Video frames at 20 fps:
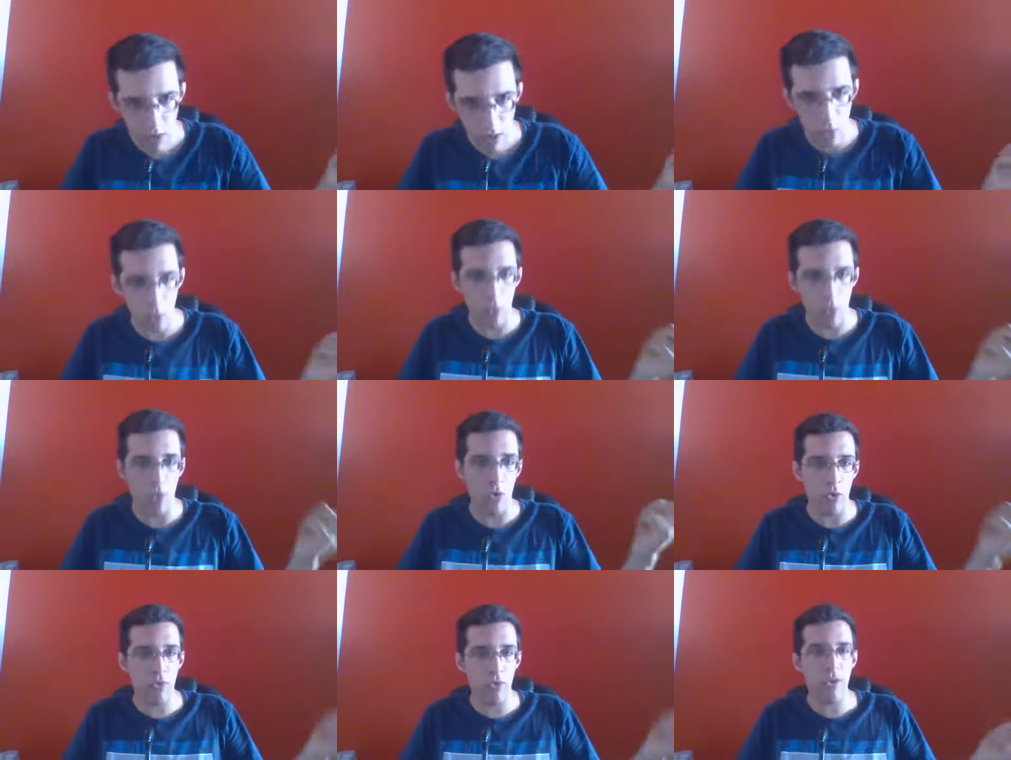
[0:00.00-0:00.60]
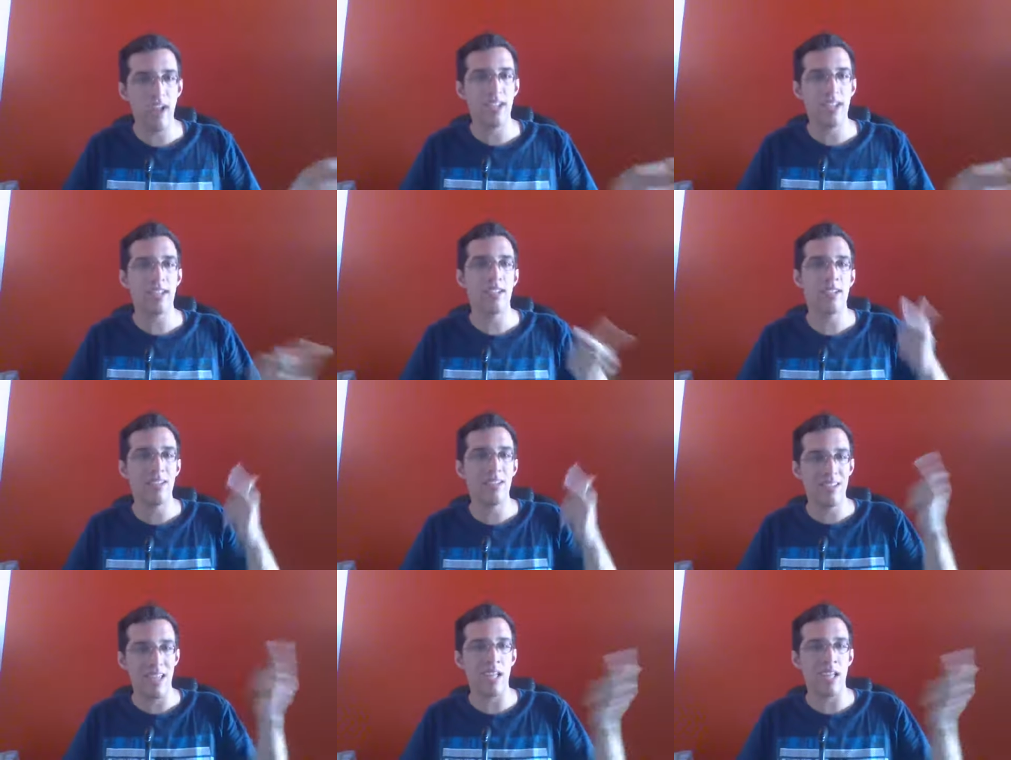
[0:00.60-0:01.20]
who
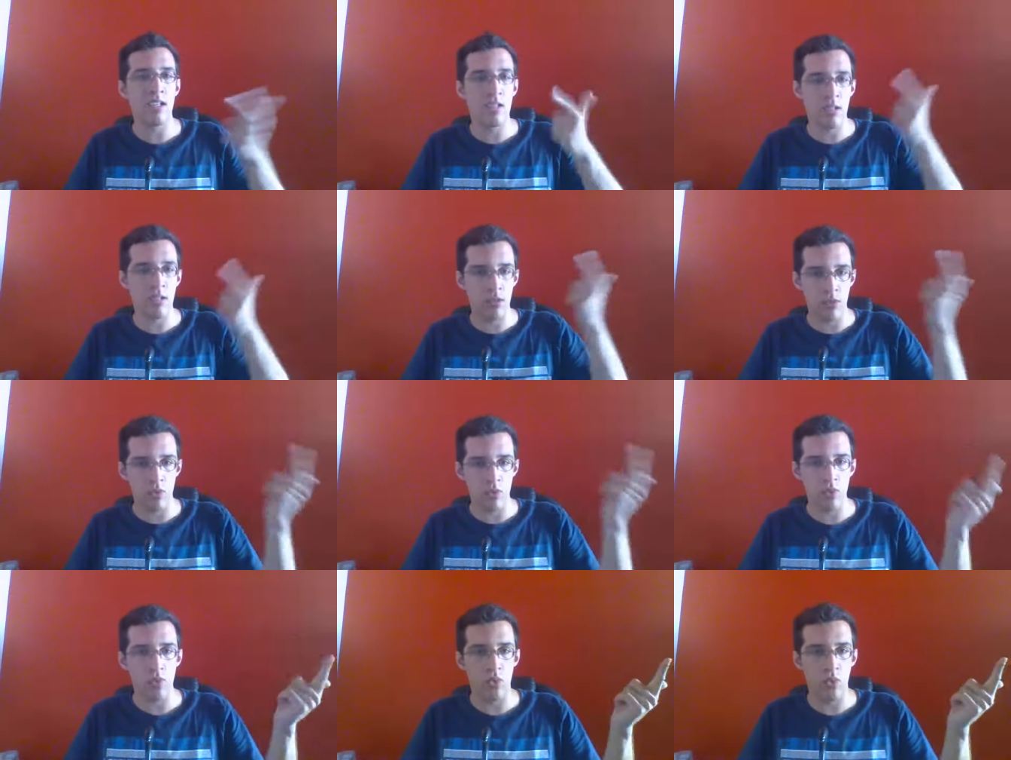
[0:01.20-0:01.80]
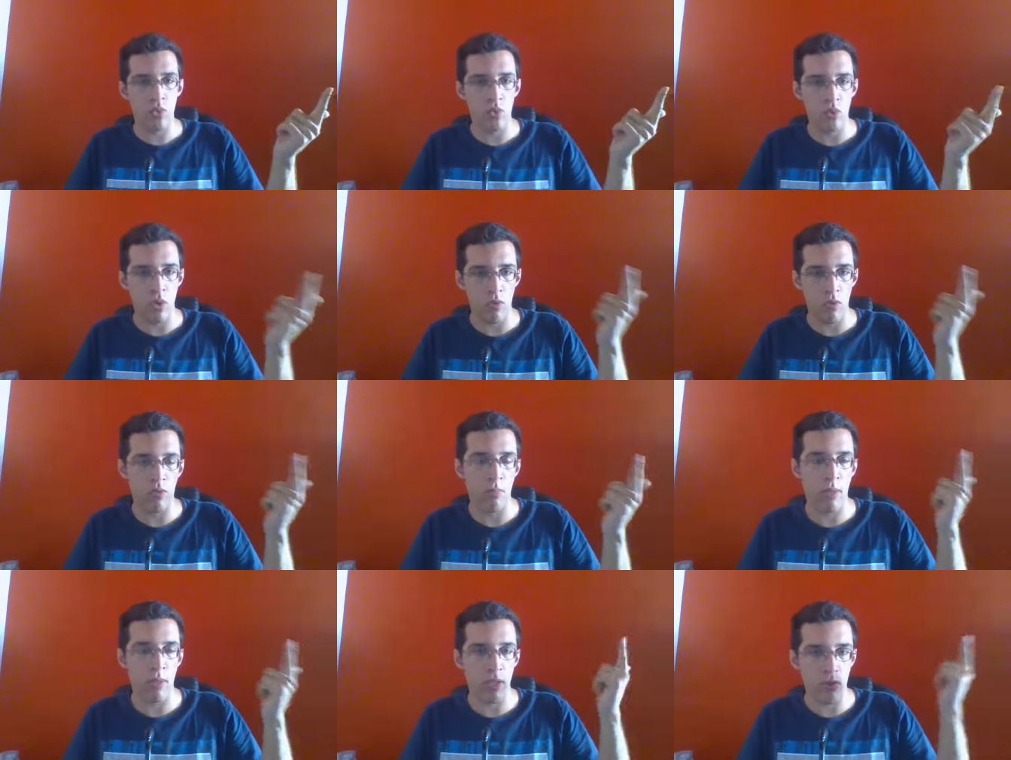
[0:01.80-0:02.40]
forfeited thanks to
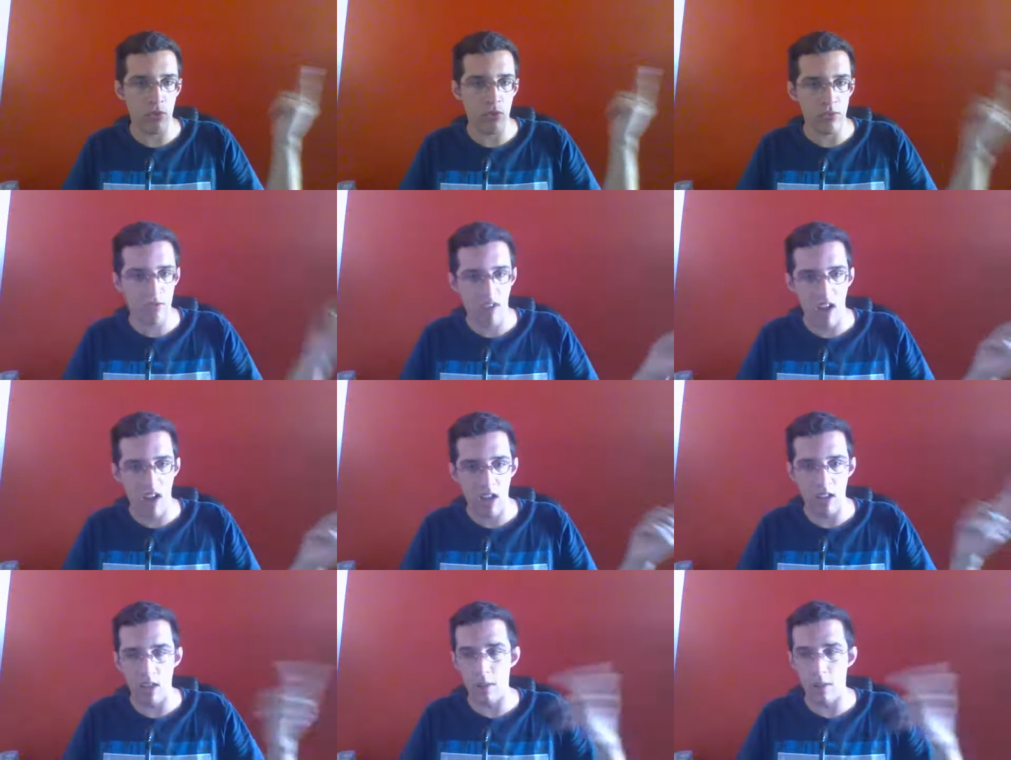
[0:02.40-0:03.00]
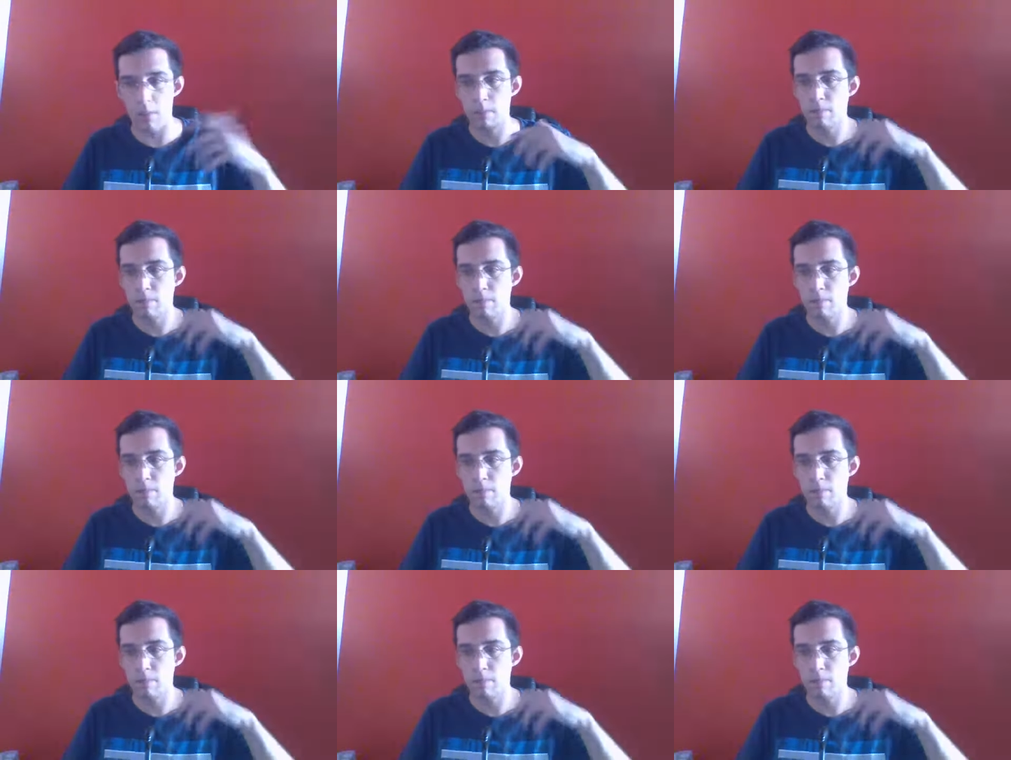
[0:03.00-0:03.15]
Doflamingo's father.